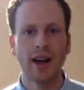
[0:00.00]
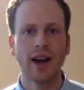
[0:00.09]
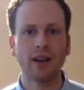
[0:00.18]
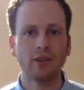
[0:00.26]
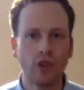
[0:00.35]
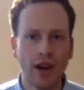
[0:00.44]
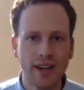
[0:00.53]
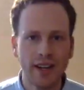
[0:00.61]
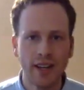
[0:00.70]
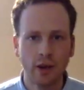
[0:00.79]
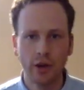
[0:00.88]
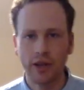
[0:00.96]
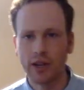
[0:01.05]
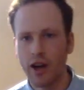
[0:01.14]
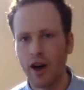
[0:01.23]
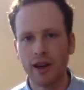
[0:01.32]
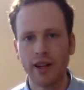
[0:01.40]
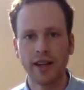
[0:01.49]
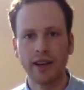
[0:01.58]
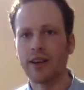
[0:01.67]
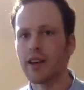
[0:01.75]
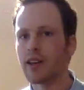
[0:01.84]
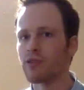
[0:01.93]
on writing or cutting,
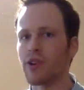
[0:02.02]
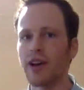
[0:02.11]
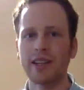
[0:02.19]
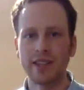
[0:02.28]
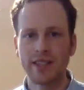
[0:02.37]
writing